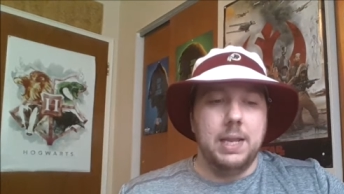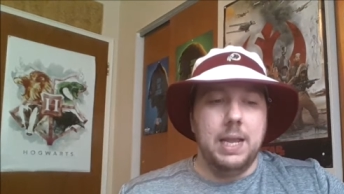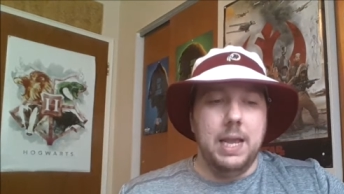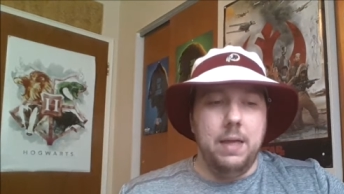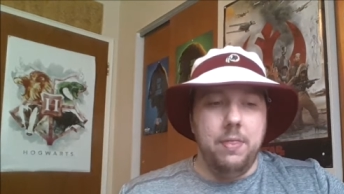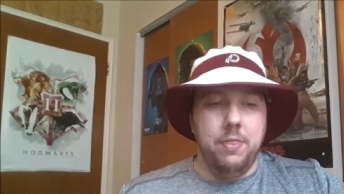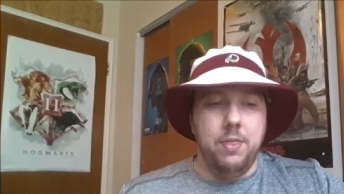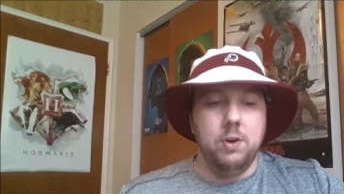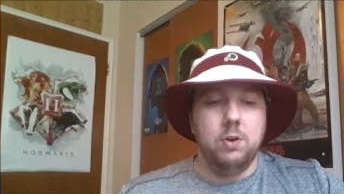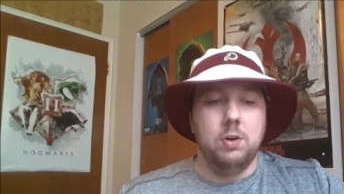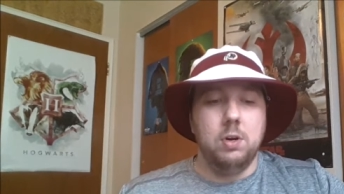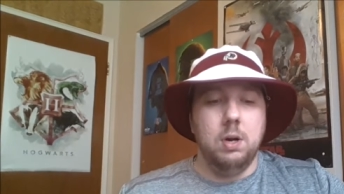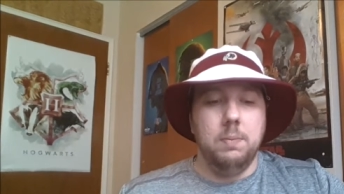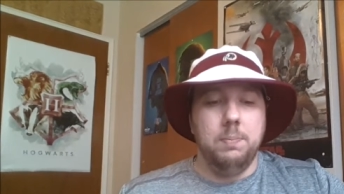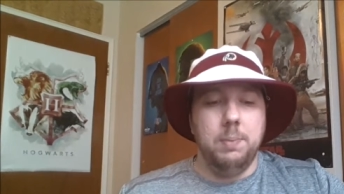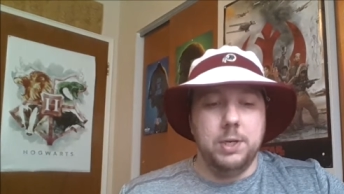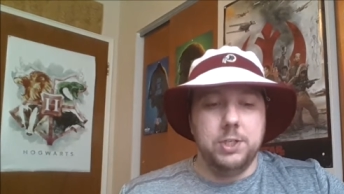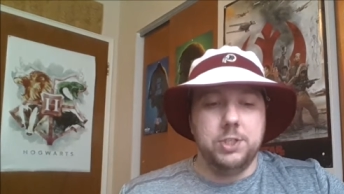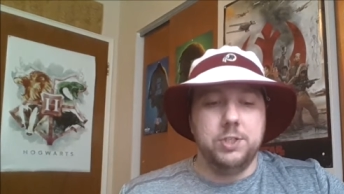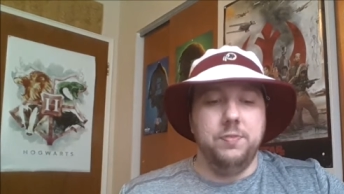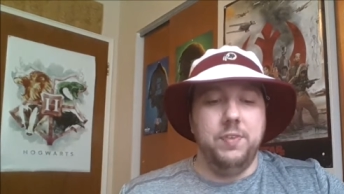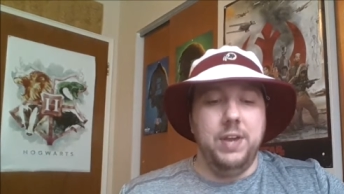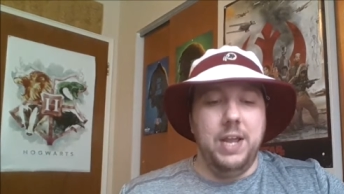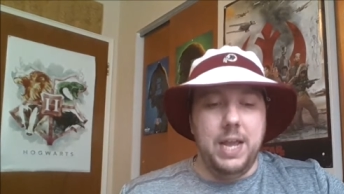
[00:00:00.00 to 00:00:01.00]
and there are a
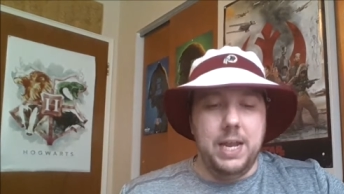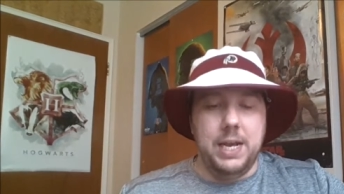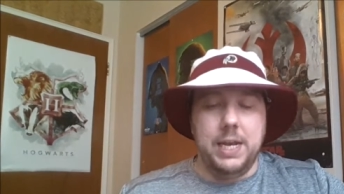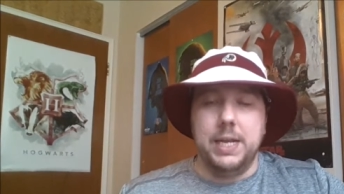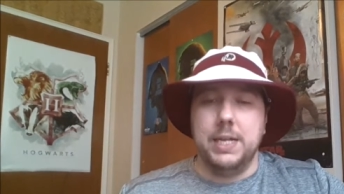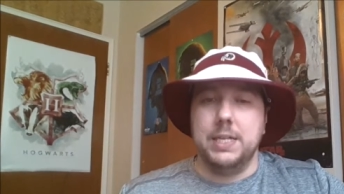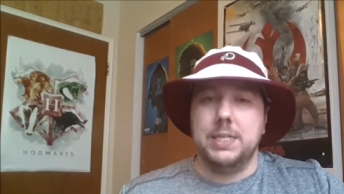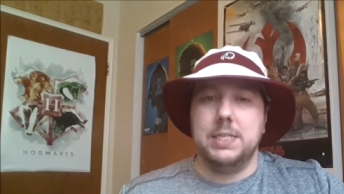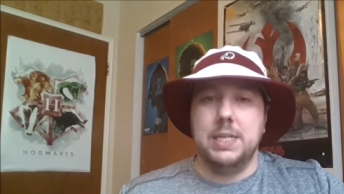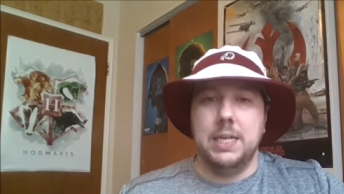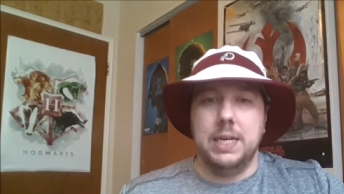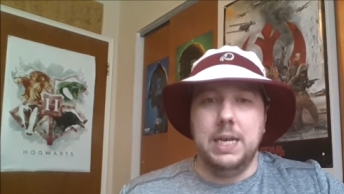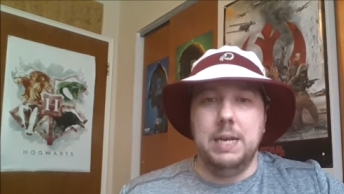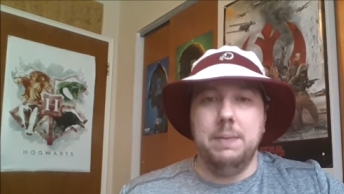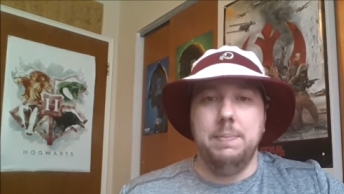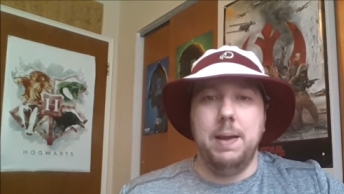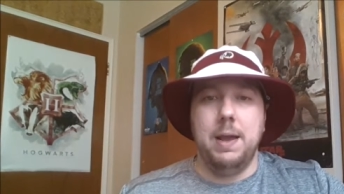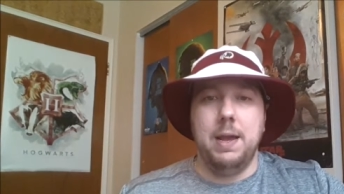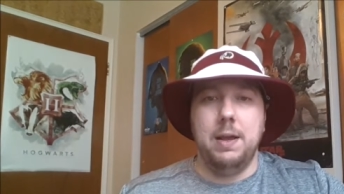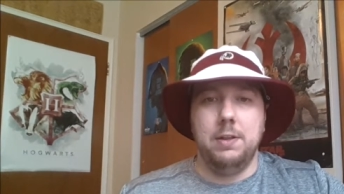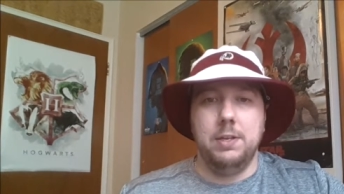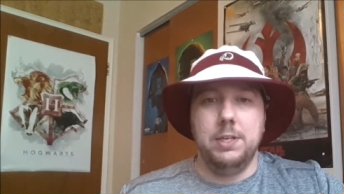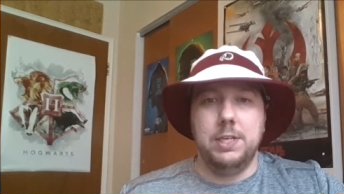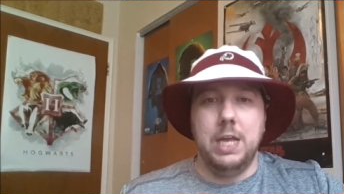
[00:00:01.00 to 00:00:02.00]
bunch of idiots that
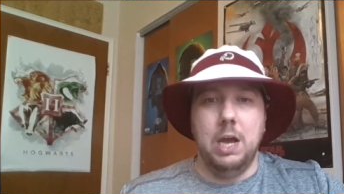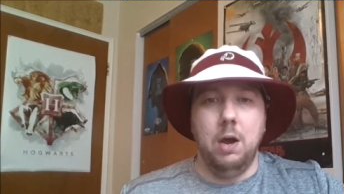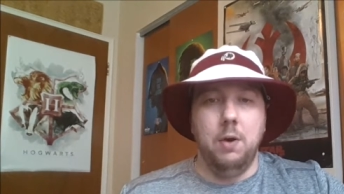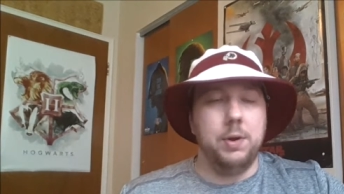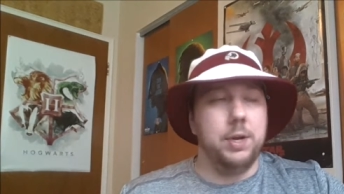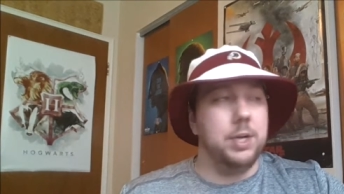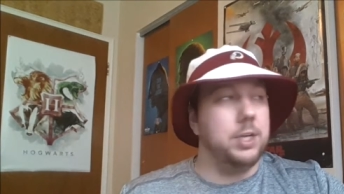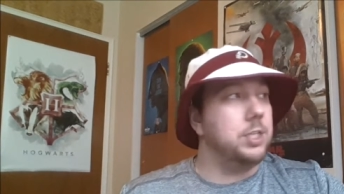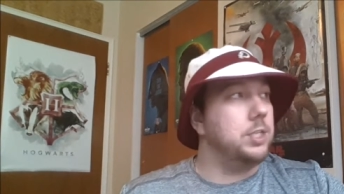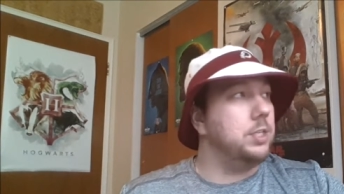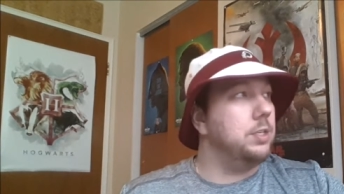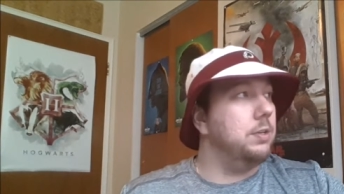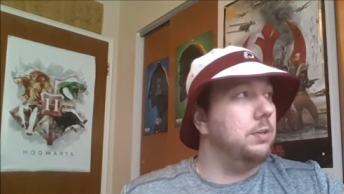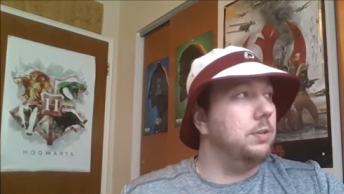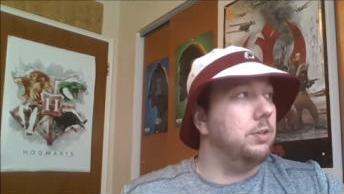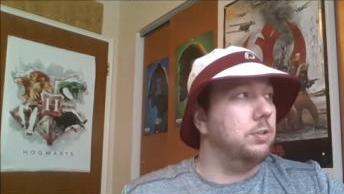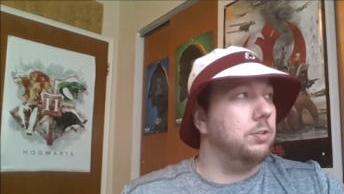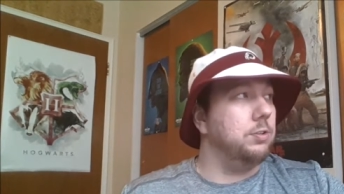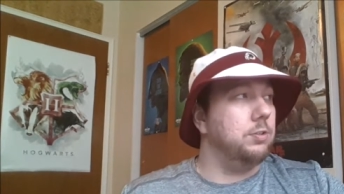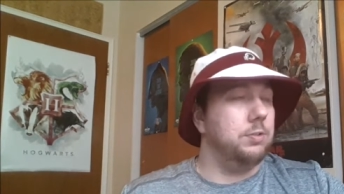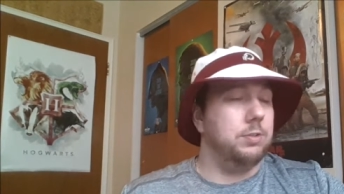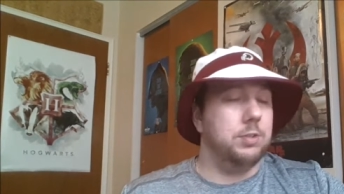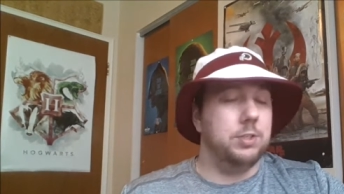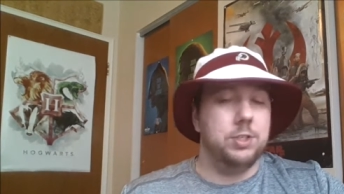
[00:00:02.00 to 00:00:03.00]
keep telling us,
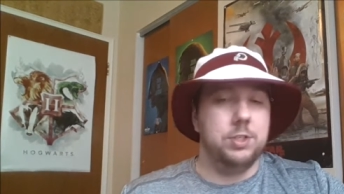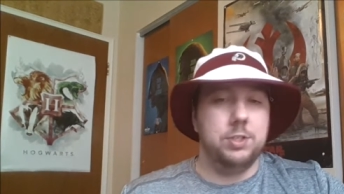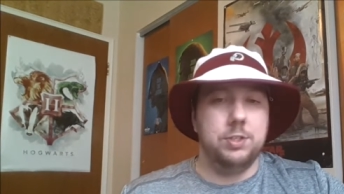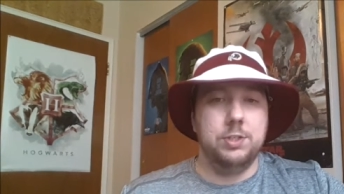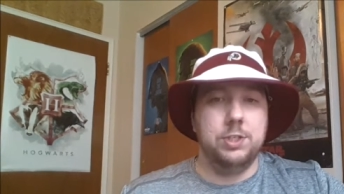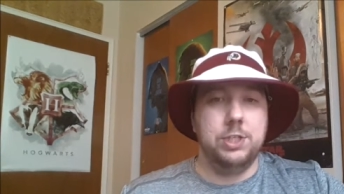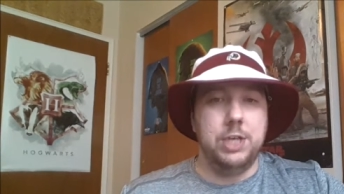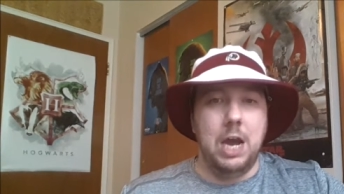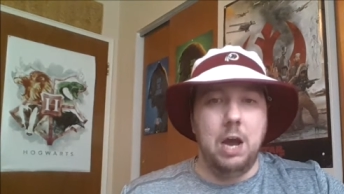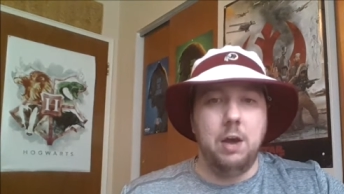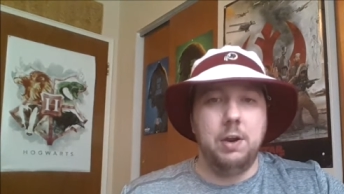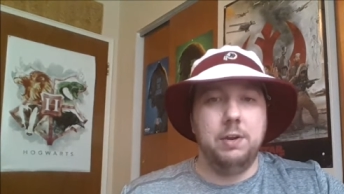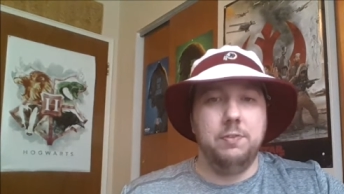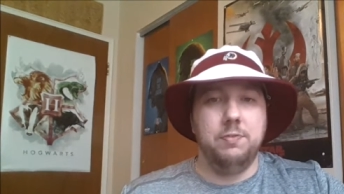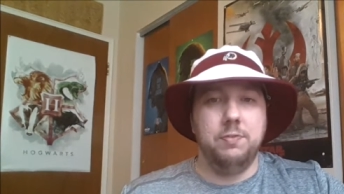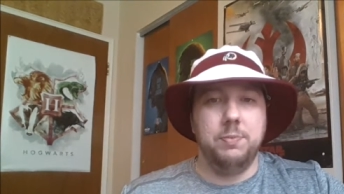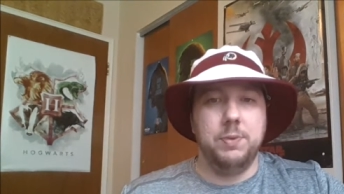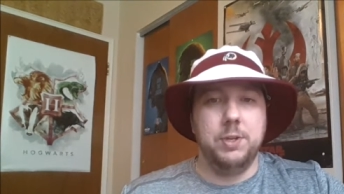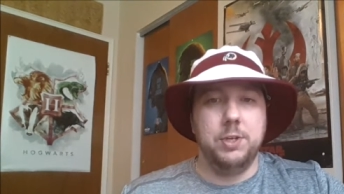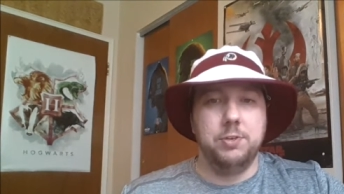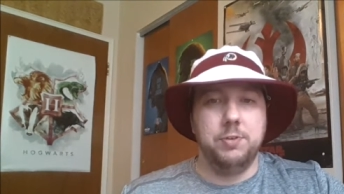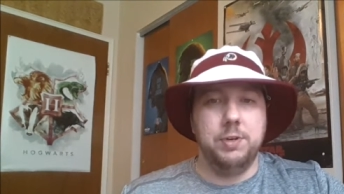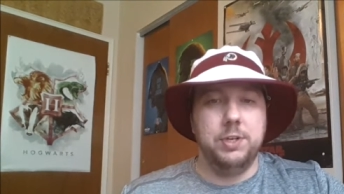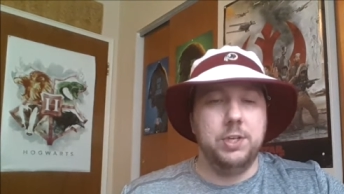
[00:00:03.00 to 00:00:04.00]
they're shouting from the